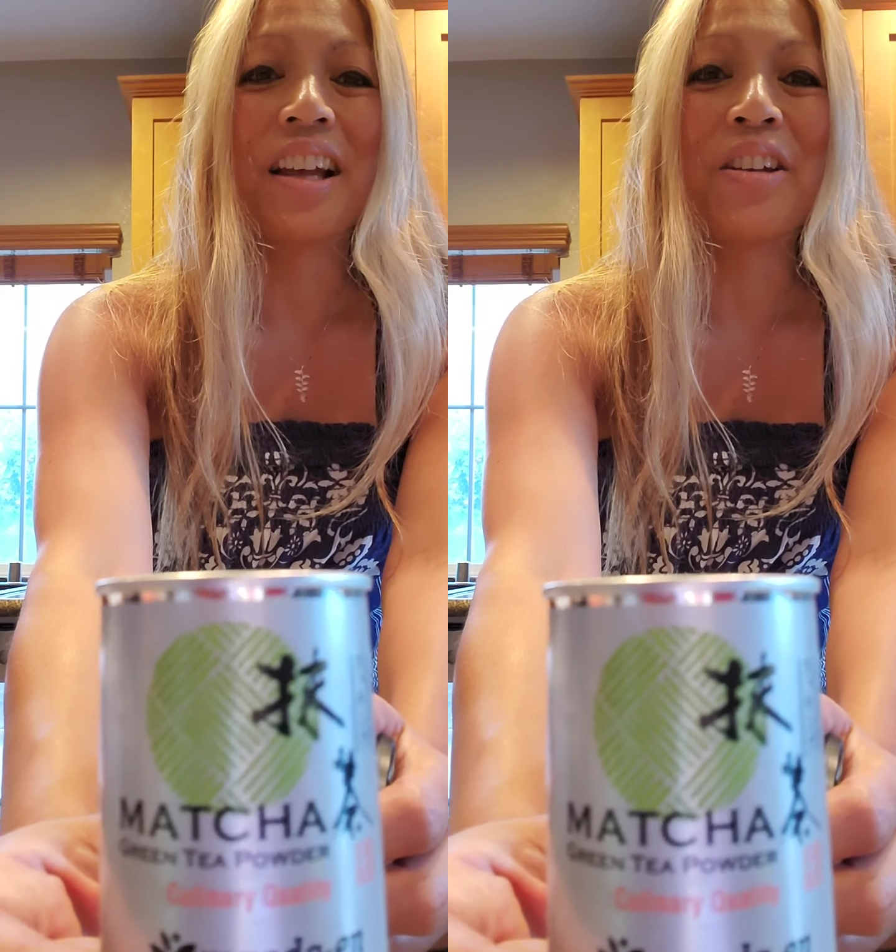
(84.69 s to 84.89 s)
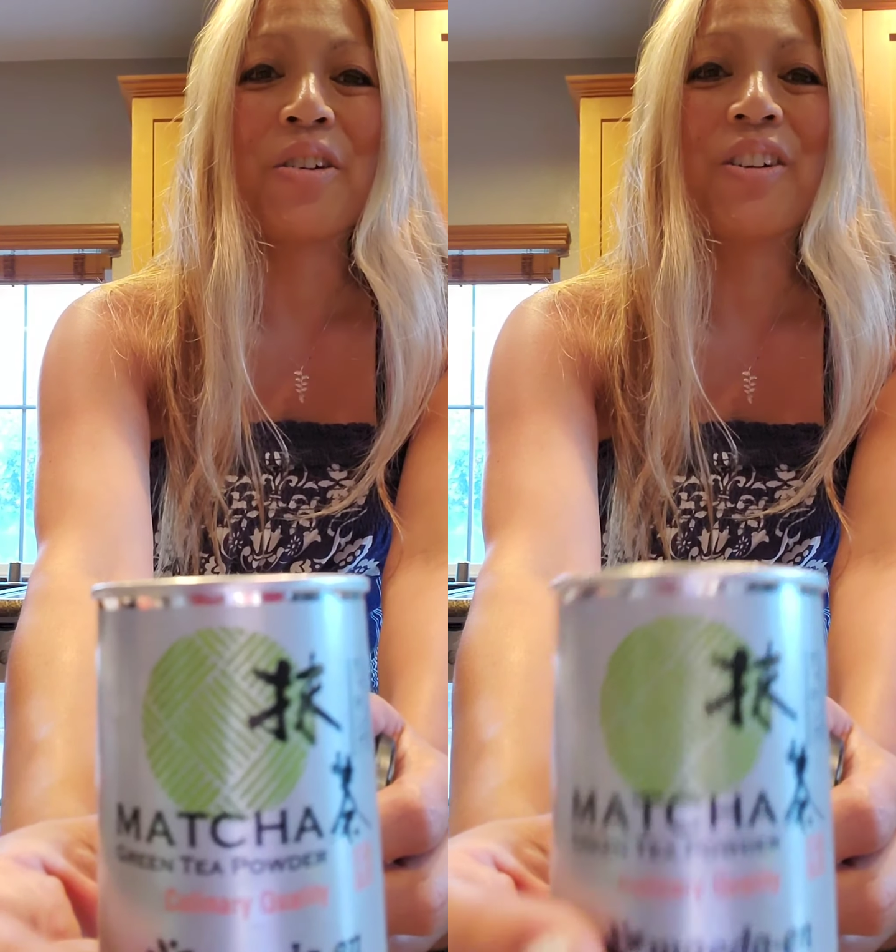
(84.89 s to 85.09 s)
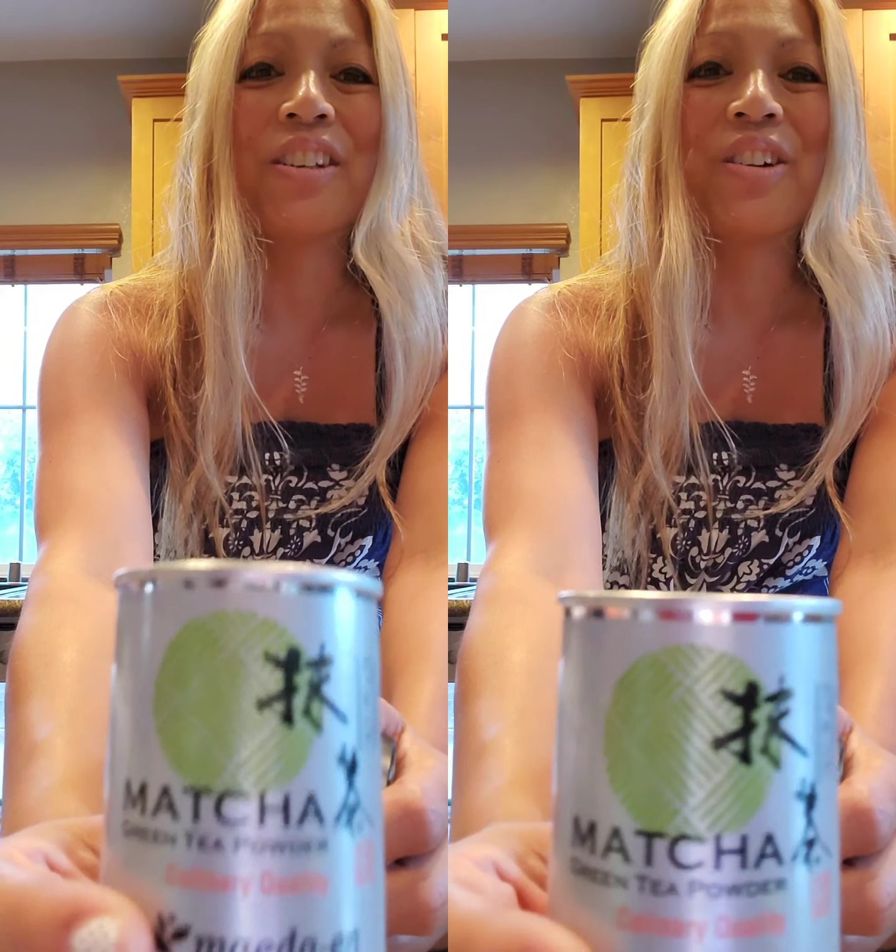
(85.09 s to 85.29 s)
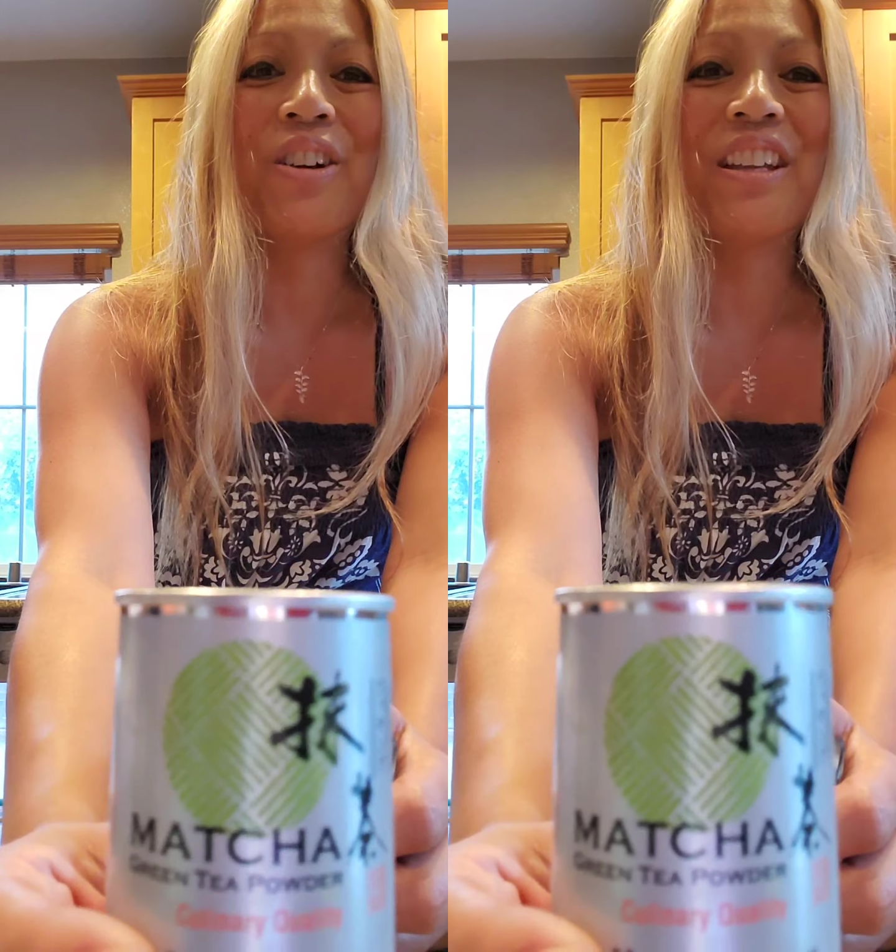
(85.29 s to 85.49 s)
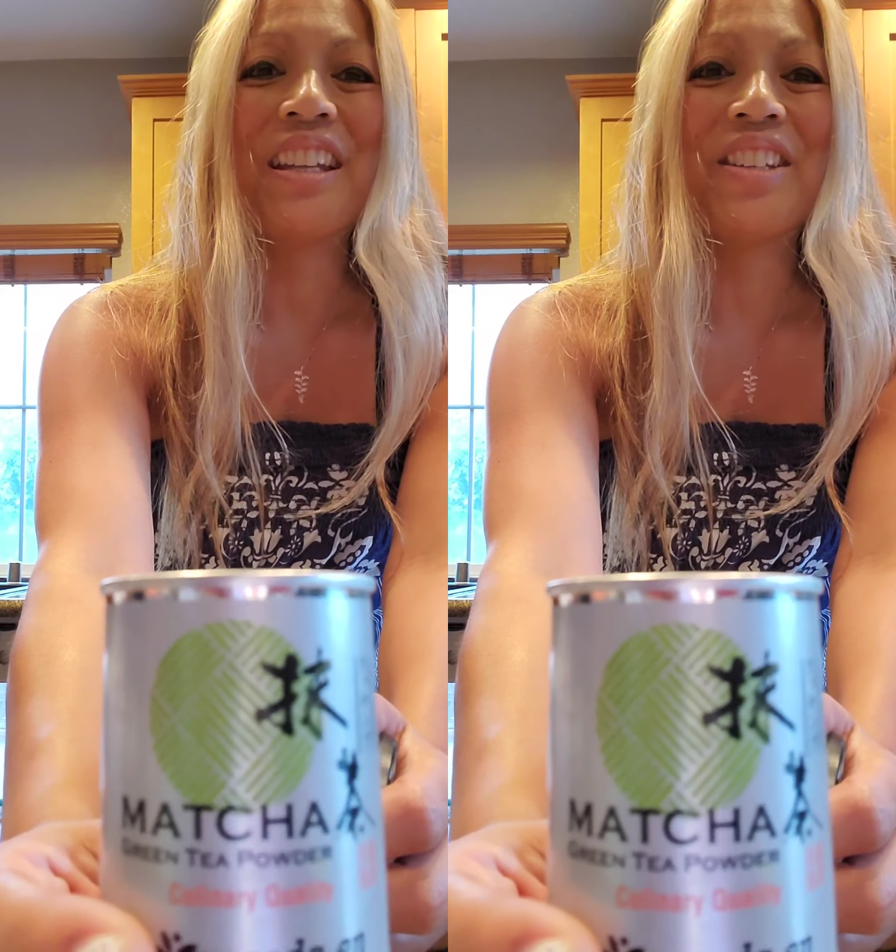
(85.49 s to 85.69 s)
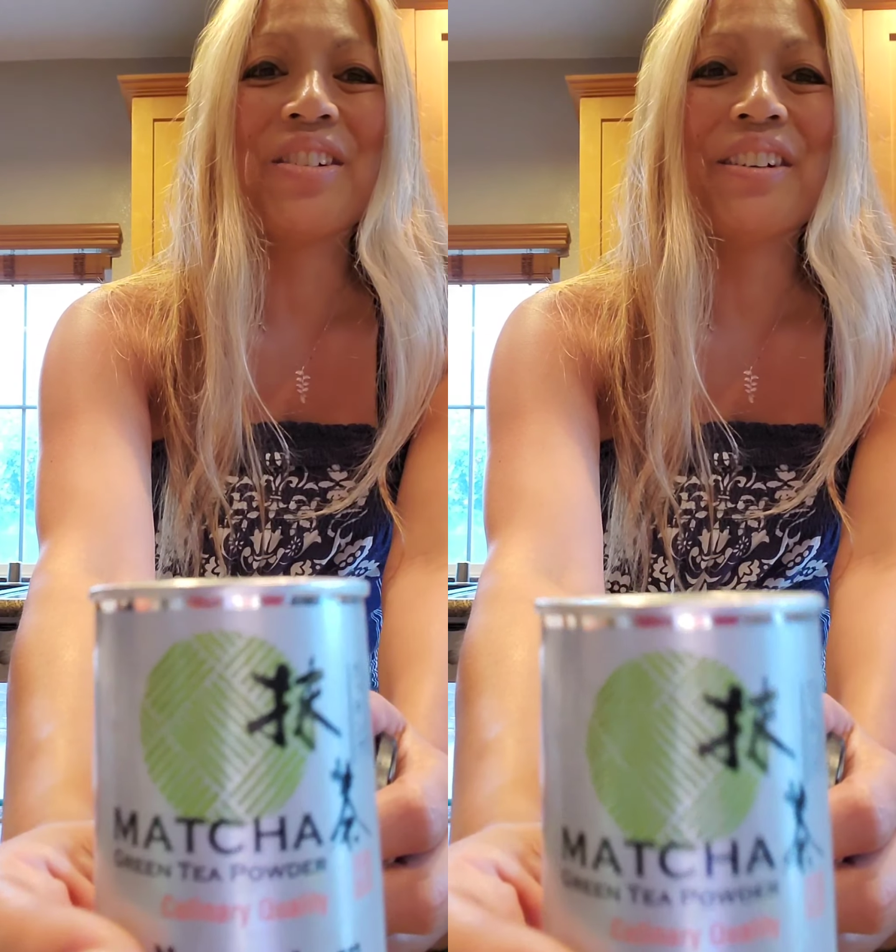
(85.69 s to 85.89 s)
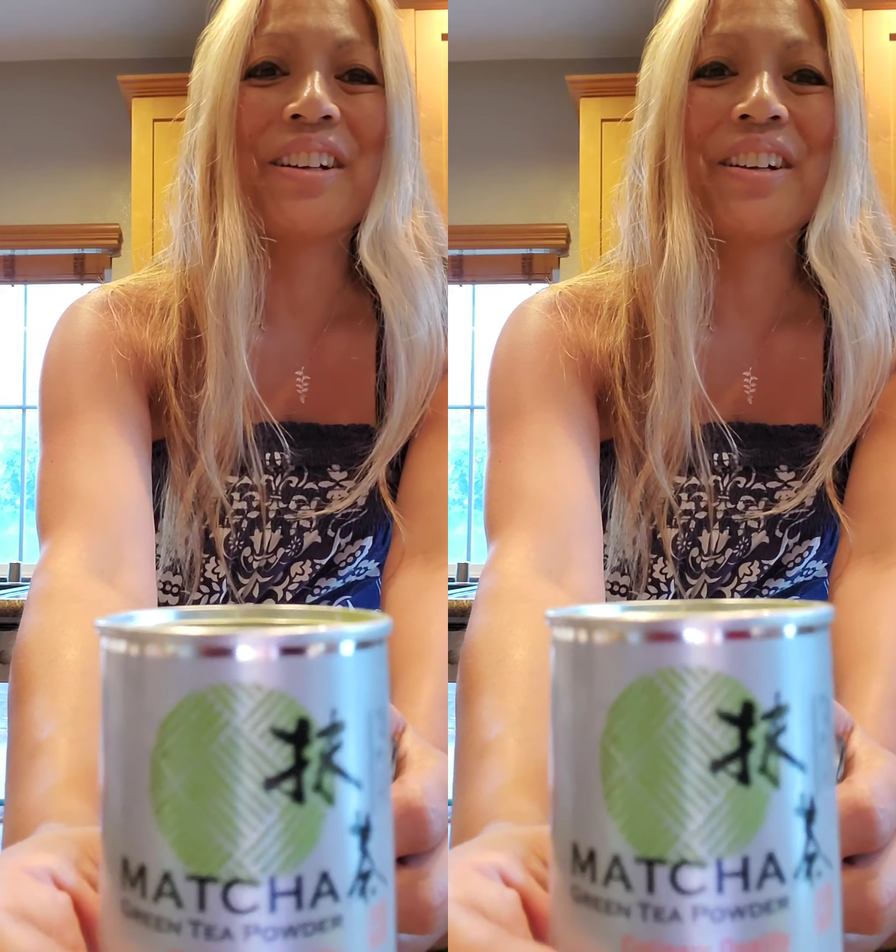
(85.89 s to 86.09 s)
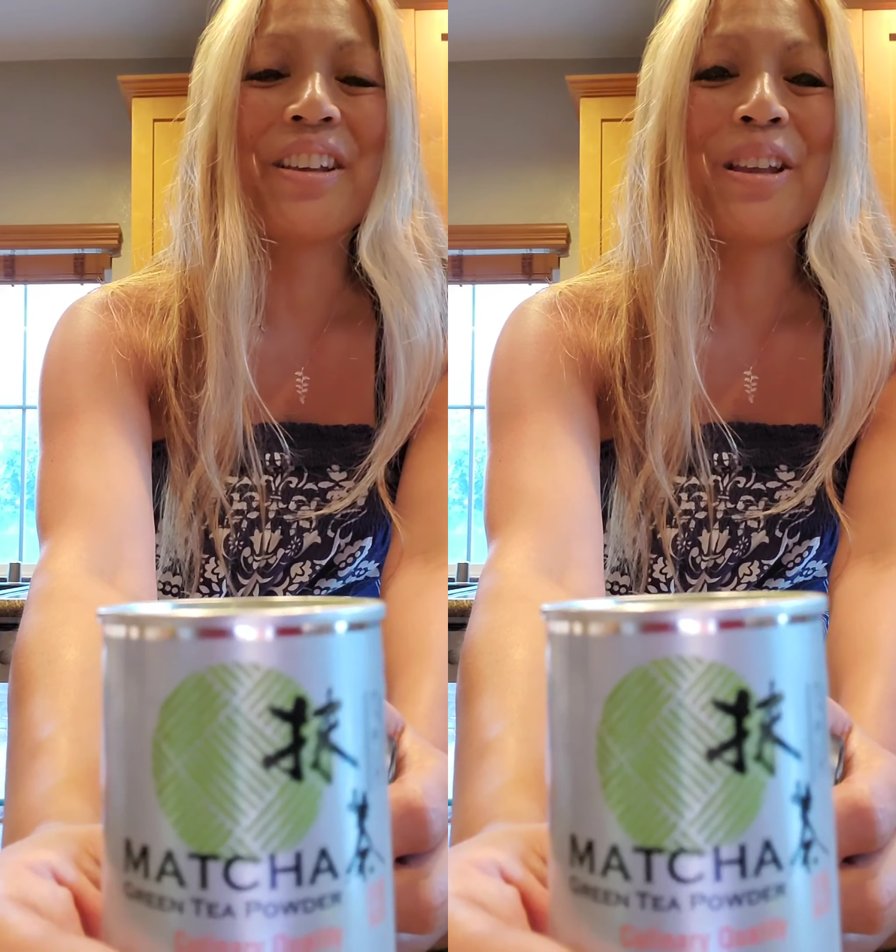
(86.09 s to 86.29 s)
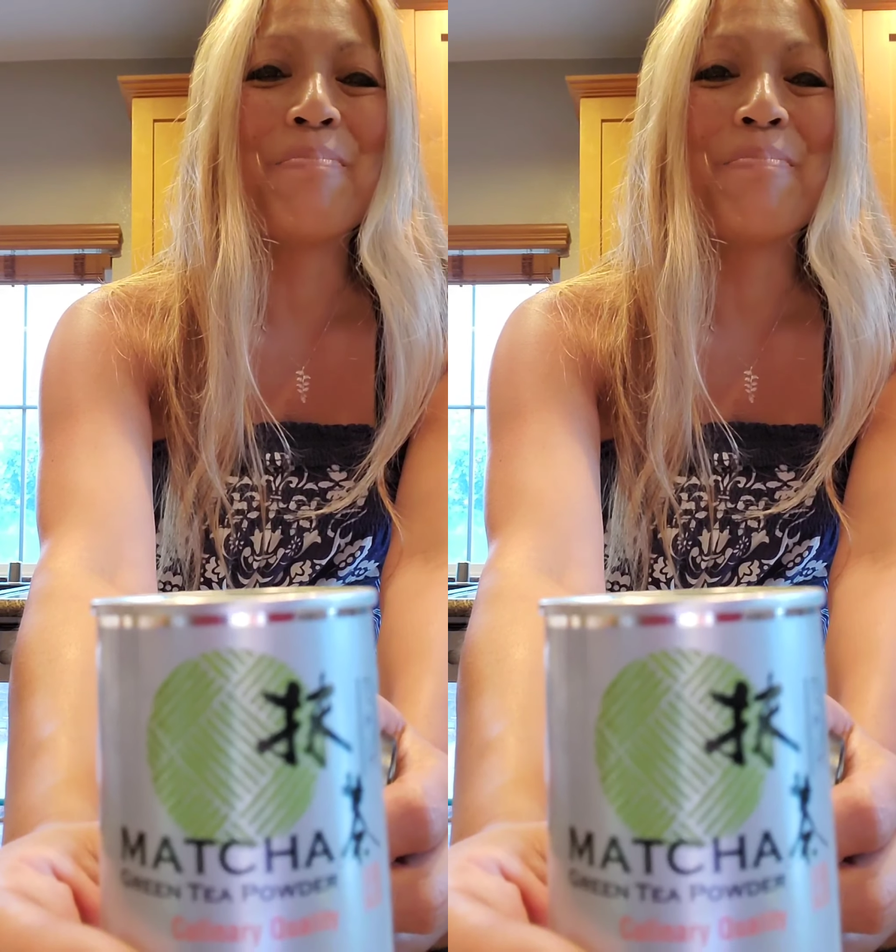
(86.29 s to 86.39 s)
I know it's going into a cookie,